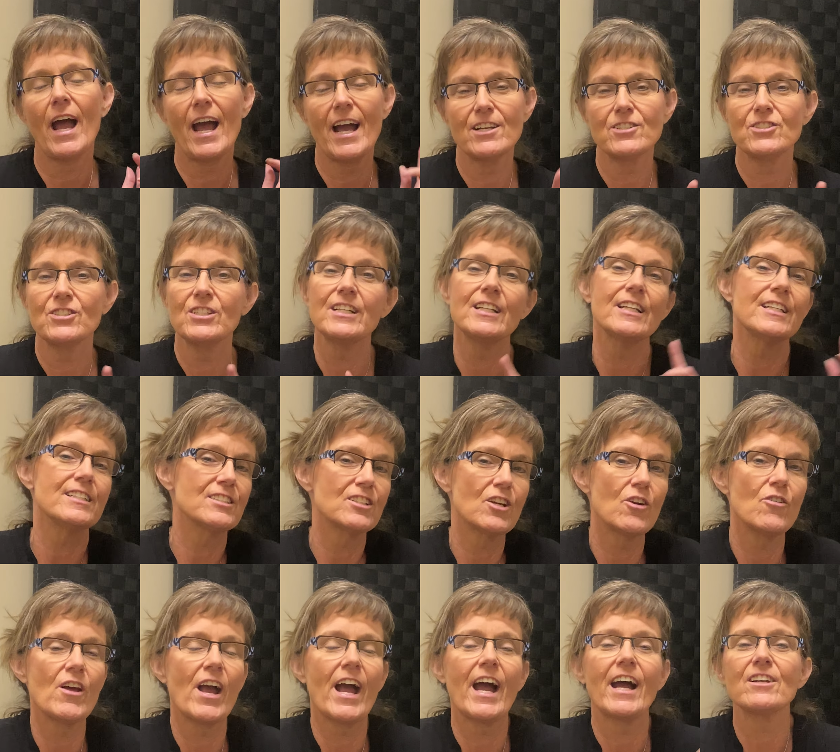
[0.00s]
Ashley, let's
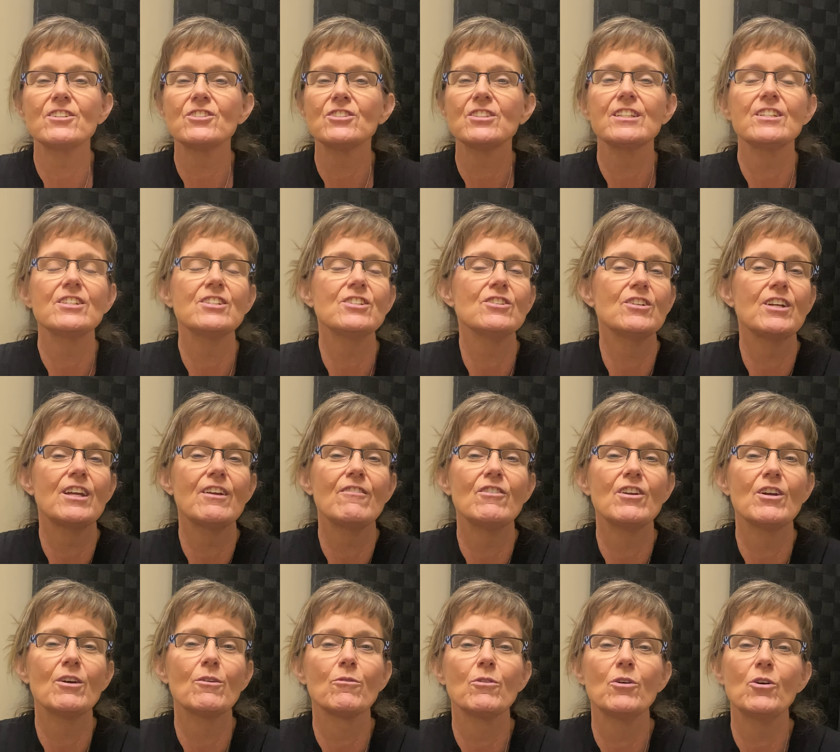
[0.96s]
go to Ashley. She'll give
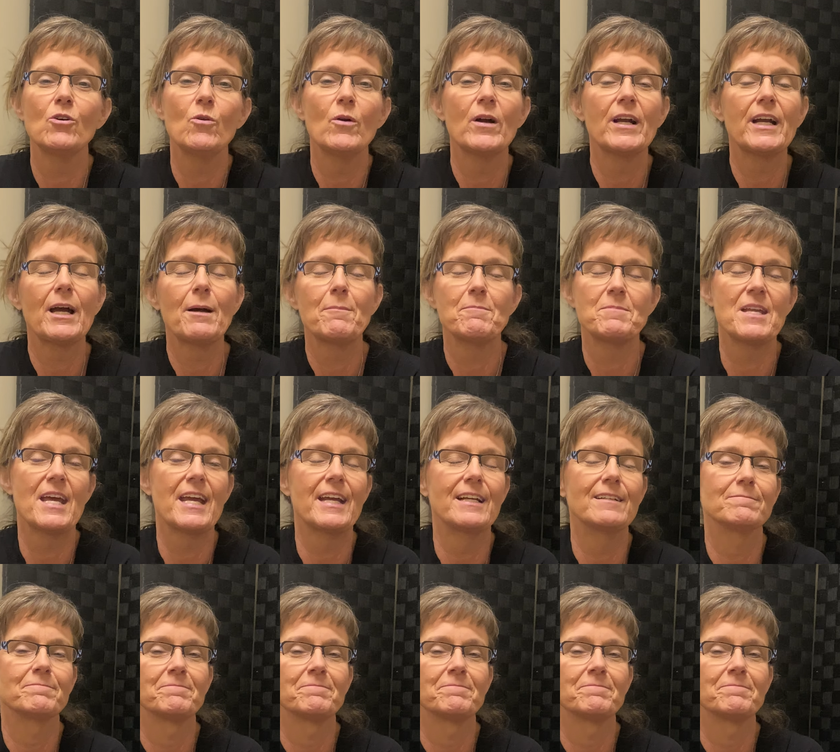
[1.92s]
you a real quick update.